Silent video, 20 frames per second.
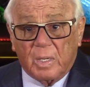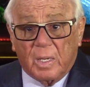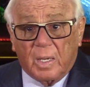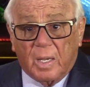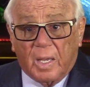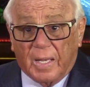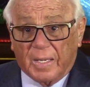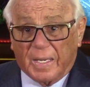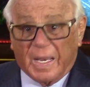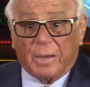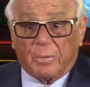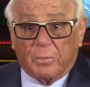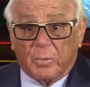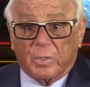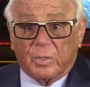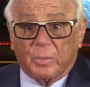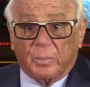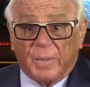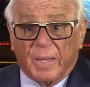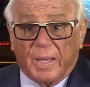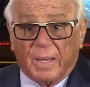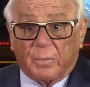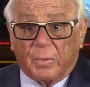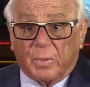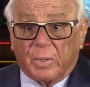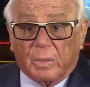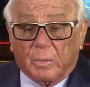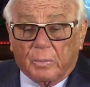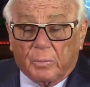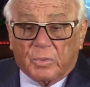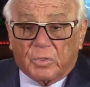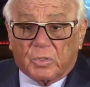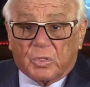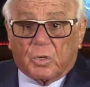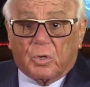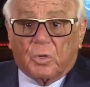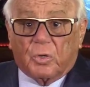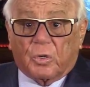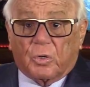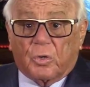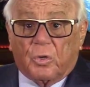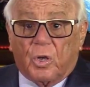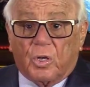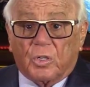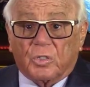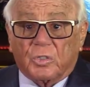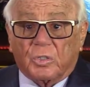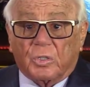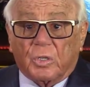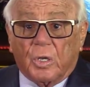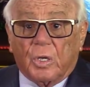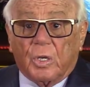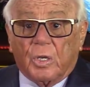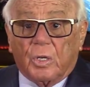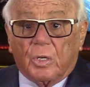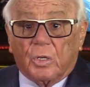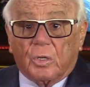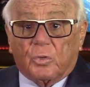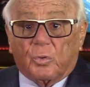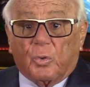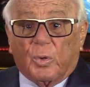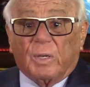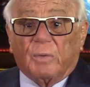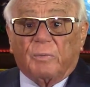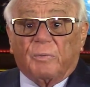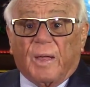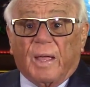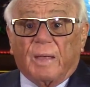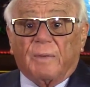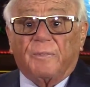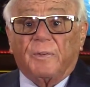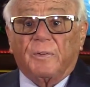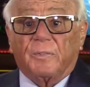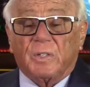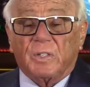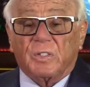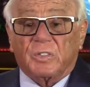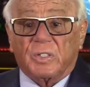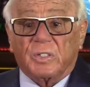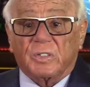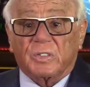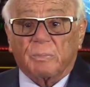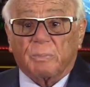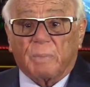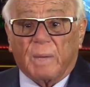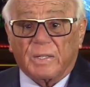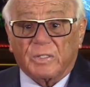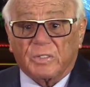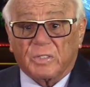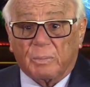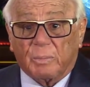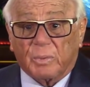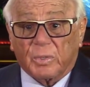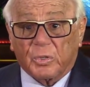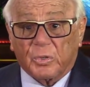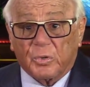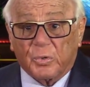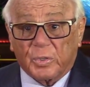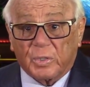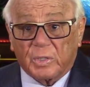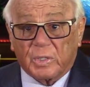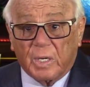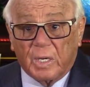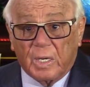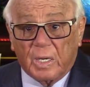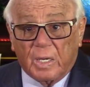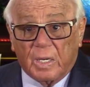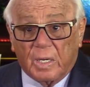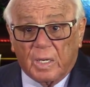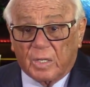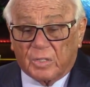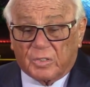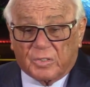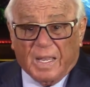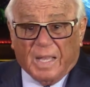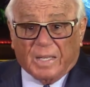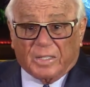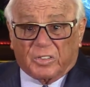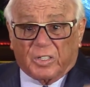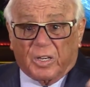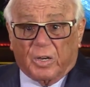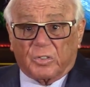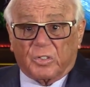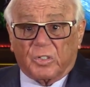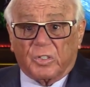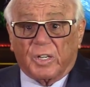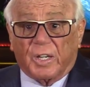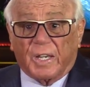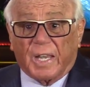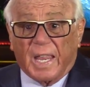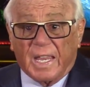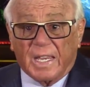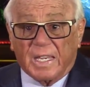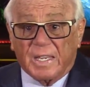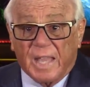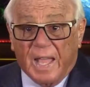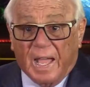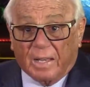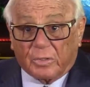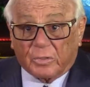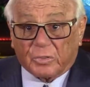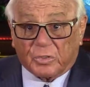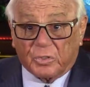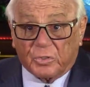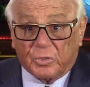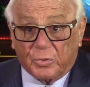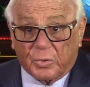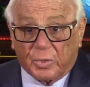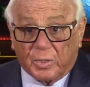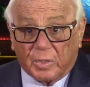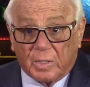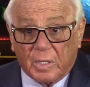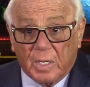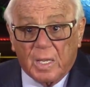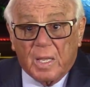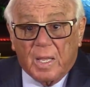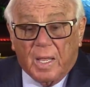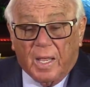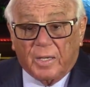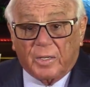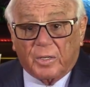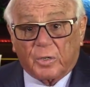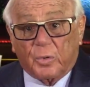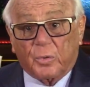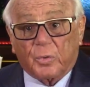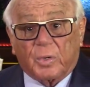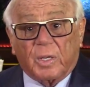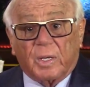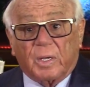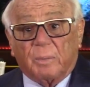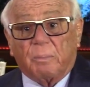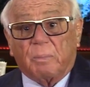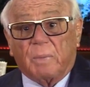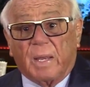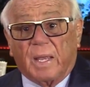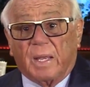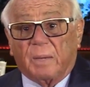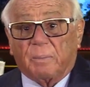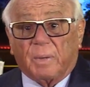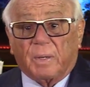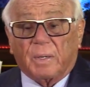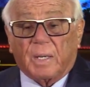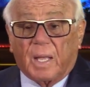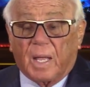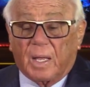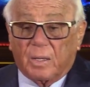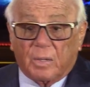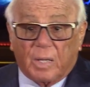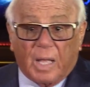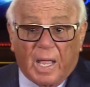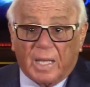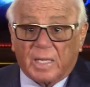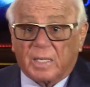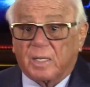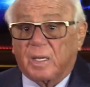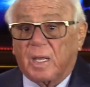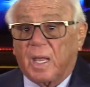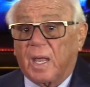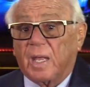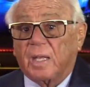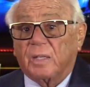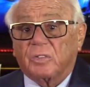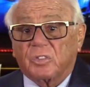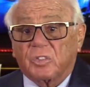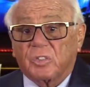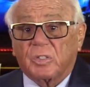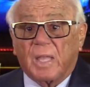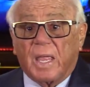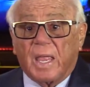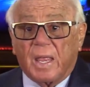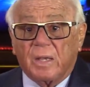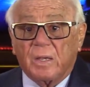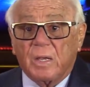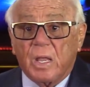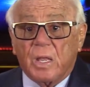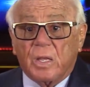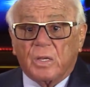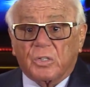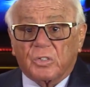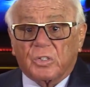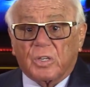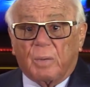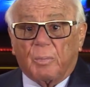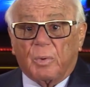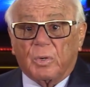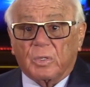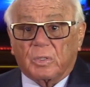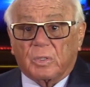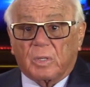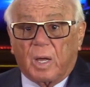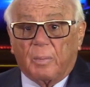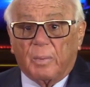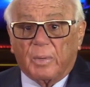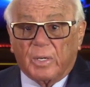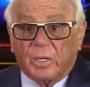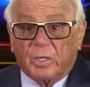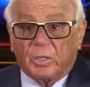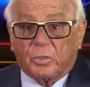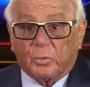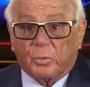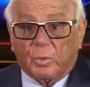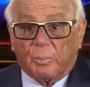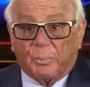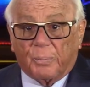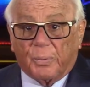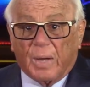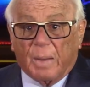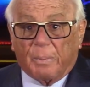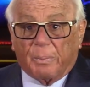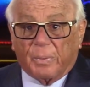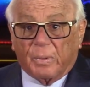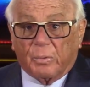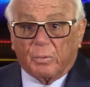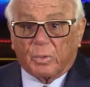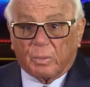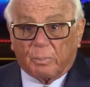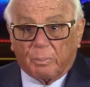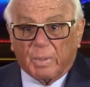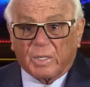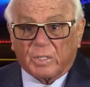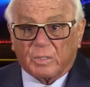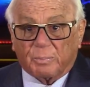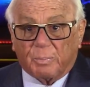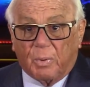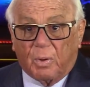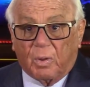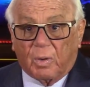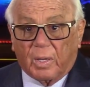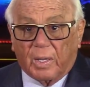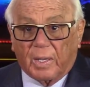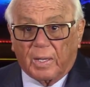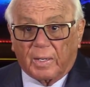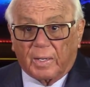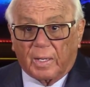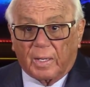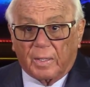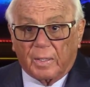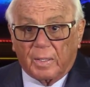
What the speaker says: And I win them that way. What's it going to cost you? 25, 50 cents to buy someone a drink? It's not charging it $8 a drink, and you don't get them mad, but I can't stand someone coming into a property with a baseball hat on.